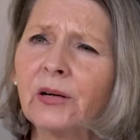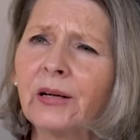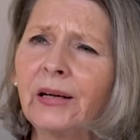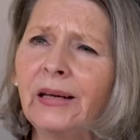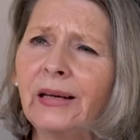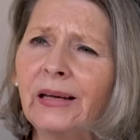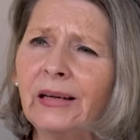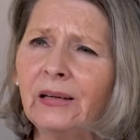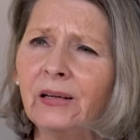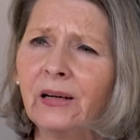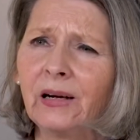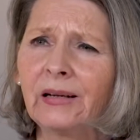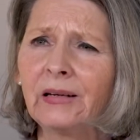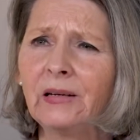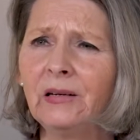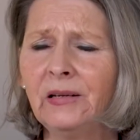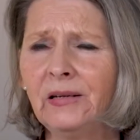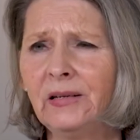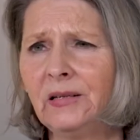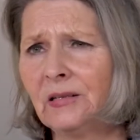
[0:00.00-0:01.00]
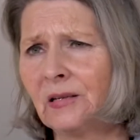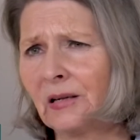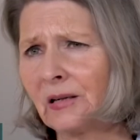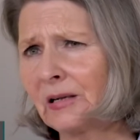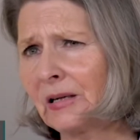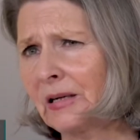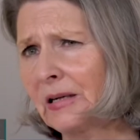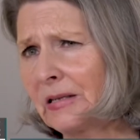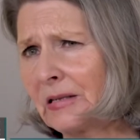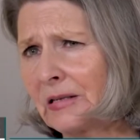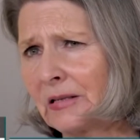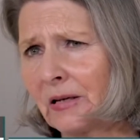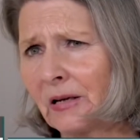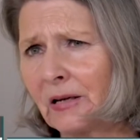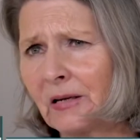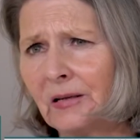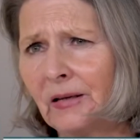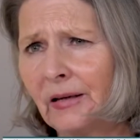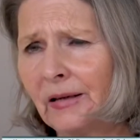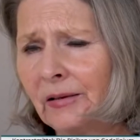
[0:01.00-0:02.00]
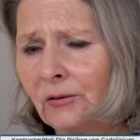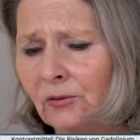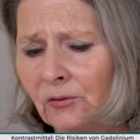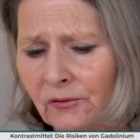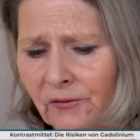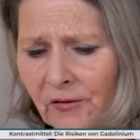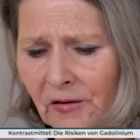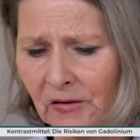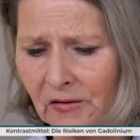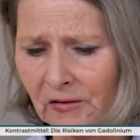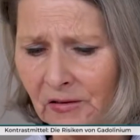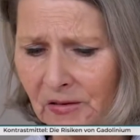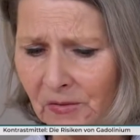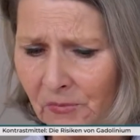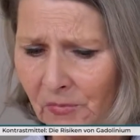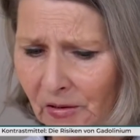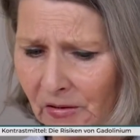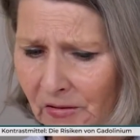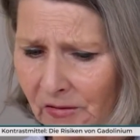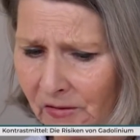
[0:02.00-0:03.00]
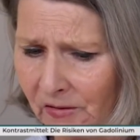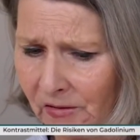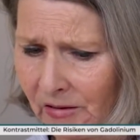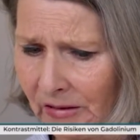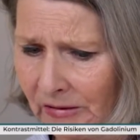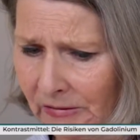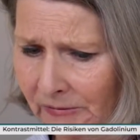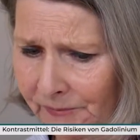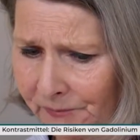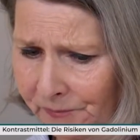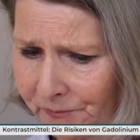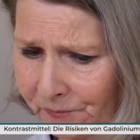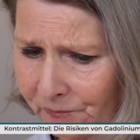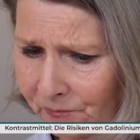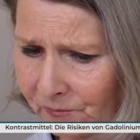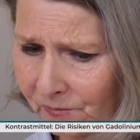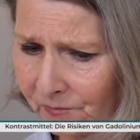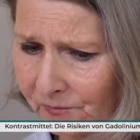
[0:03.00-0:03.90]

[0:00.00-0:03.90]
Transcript: or even tight fitting, scratchy clothing is no longer tolerated.